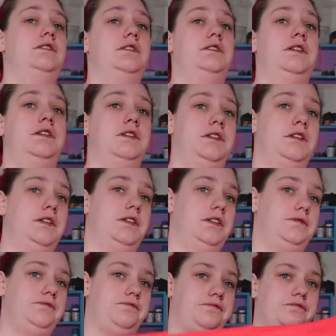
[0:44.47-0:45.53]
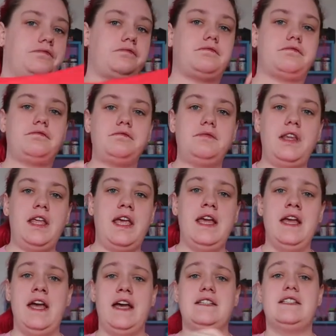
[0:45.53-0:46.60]
he
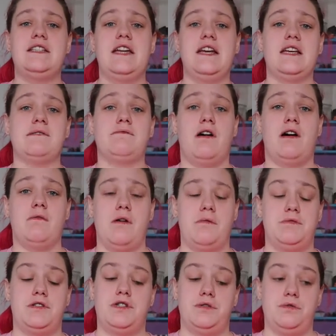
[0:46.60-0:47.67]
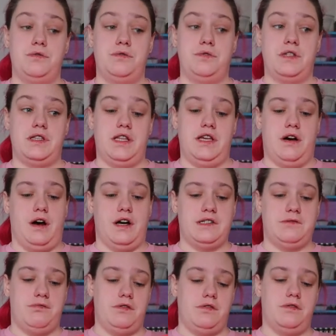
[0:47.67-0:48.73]
has to take his mom up to the
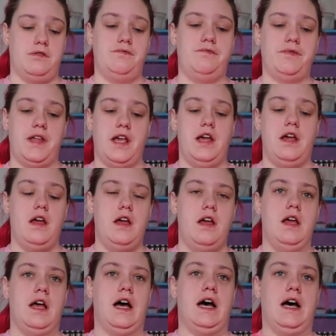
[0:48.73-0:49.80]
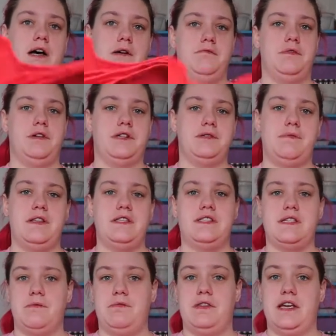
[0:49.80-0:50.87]
hospital. Um, there's been
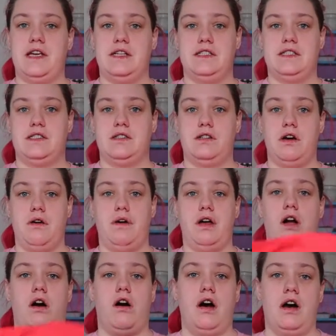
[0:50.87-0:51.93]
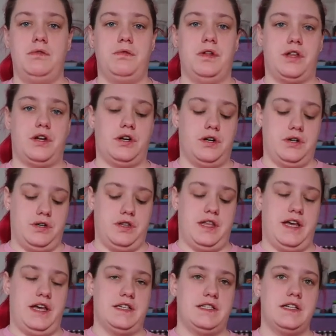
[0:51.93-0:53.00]
some things going on with her
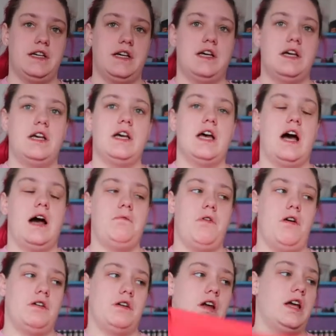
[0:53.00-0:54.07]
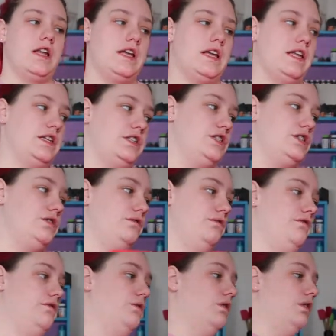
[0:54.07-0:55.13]
that I'm not going to get into
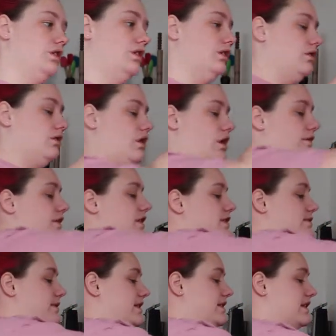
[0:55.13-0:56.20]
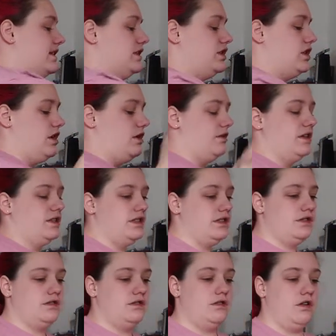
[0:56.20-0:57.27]
for obvious reasons. You know,
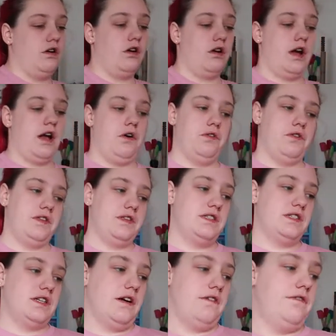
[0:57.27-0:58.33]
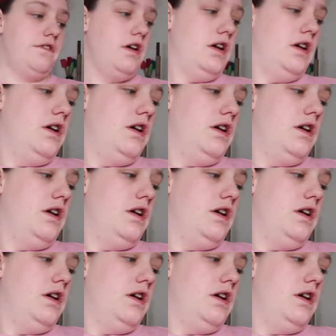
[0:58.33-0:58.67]
it's her health and stuff